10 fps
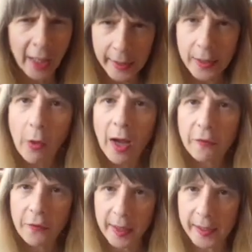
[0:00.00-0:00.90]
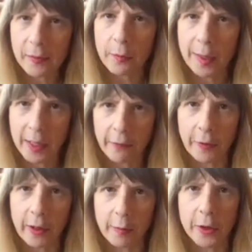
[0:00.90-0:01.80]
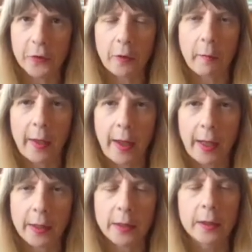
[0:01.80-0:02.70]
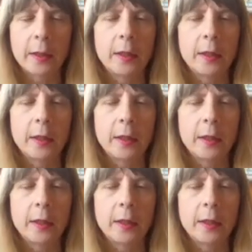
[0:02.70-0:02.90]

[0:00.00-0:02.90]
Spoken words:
And it's quite fixed when we live very much from the head.